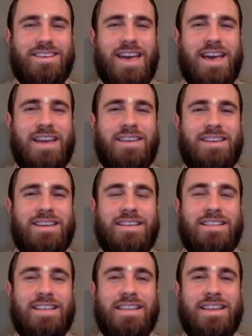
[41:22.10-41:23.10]
And it
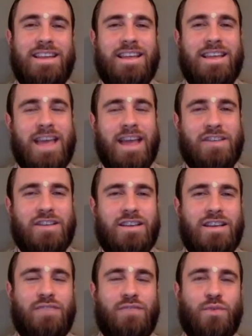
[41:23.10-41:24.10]
is said that
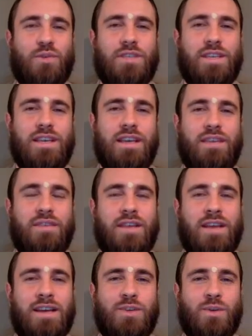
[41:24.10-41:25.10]
actually, if you see, even
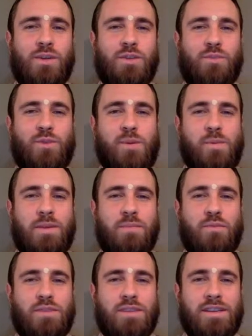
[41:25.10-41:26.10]
the Asuras probably
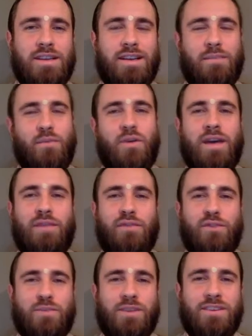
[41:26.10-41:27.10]
put in a little more
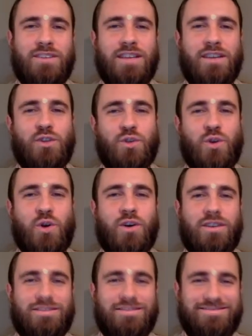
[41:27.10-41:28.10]
effort because they are
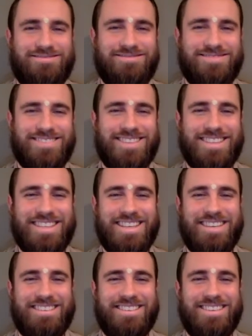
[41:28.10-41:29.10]
stronger, they
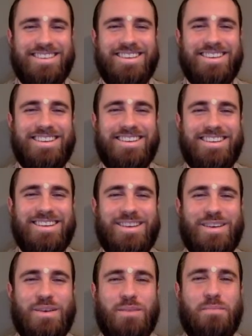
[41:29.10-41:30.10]
said.
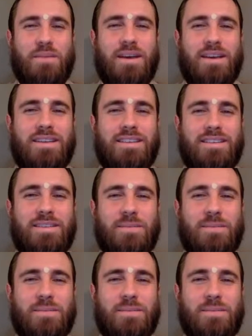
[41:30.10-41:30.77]
But